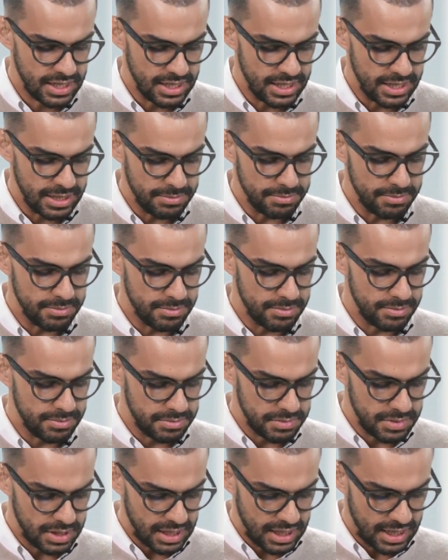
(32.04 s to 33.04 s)

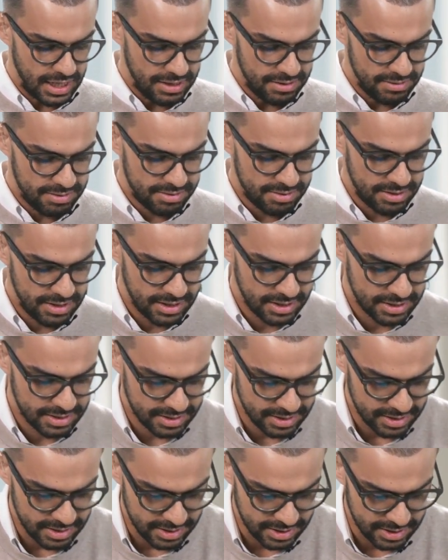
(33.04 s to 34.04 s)
I
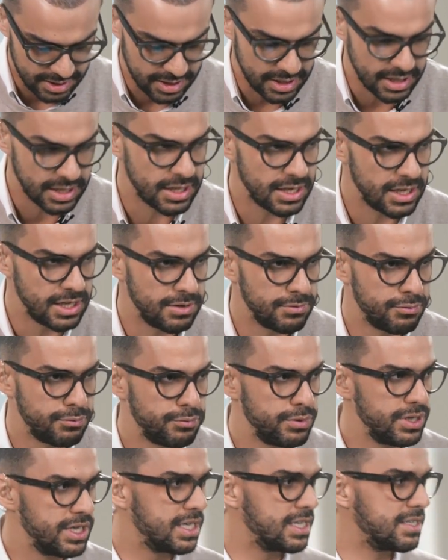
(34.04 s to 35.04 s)
think
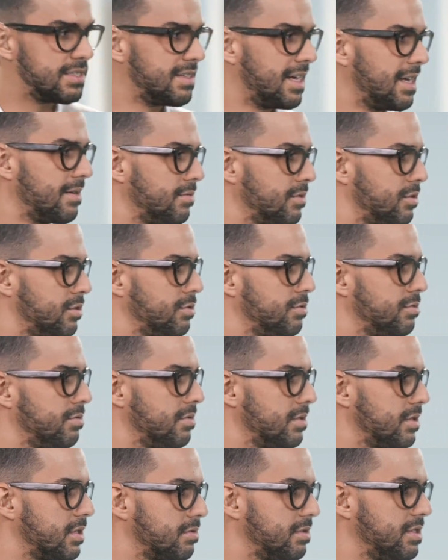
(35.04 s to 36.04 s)
if we can start with you,